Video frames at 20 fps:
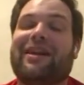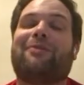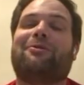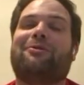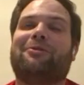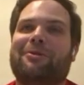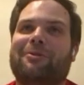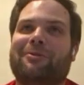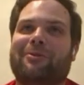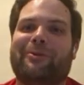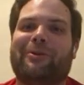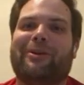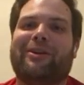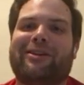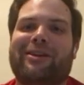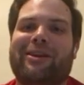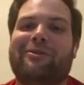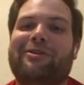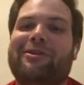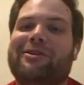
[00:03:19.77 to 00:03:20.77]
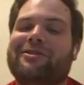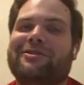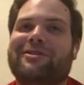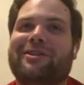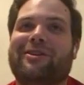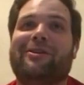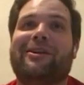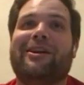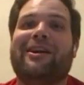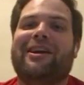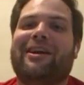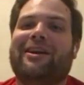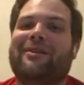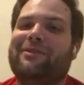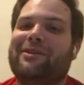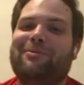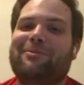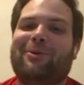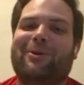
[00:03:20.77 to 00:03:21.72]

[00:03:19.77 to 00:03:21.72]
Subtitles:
I really, really want to go here. So if any